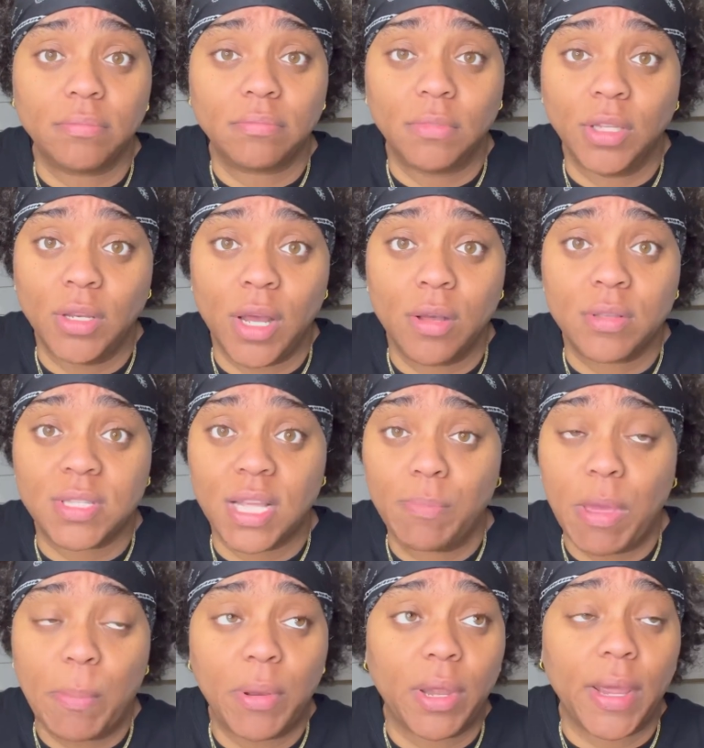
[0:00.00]
You know, some
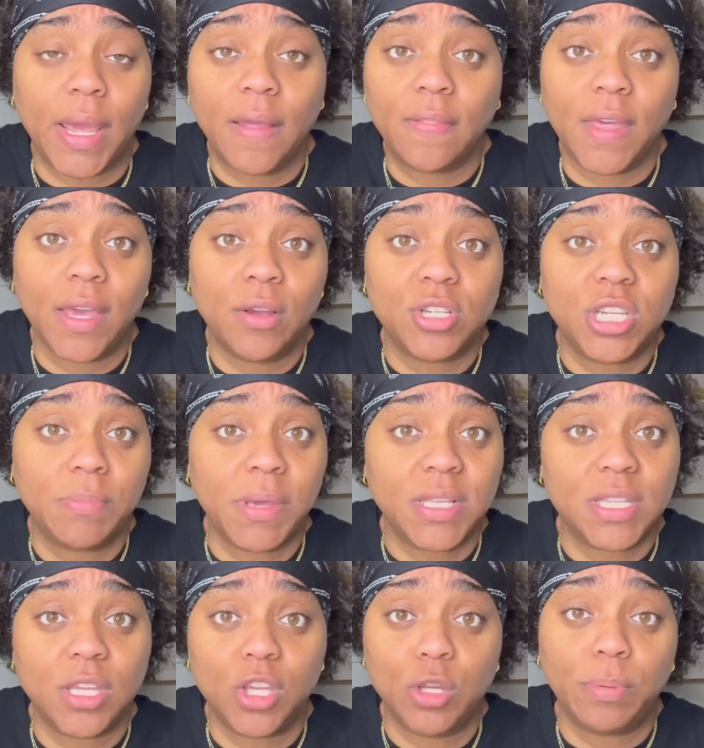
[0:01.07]
people are in the
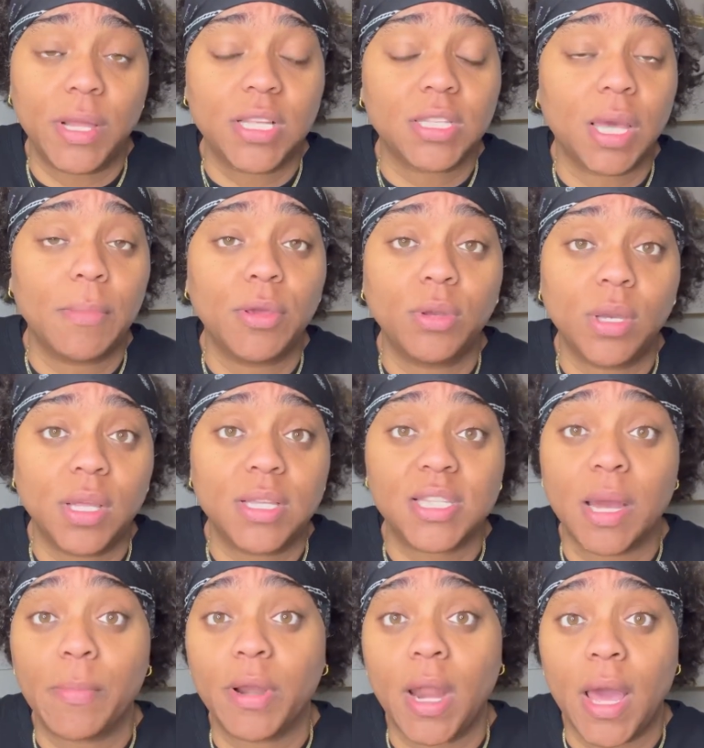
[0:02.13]
LGBTQ plus community.
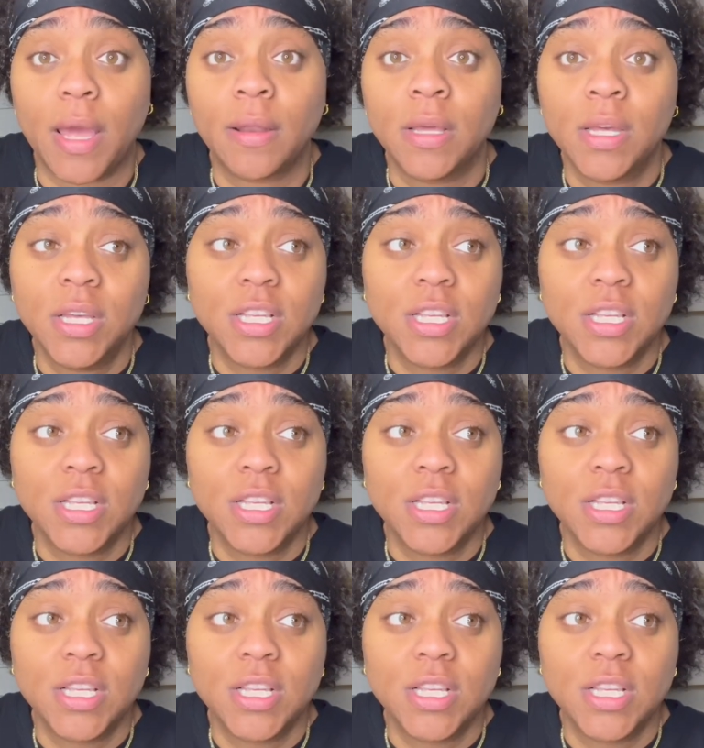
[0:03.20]
Some are not.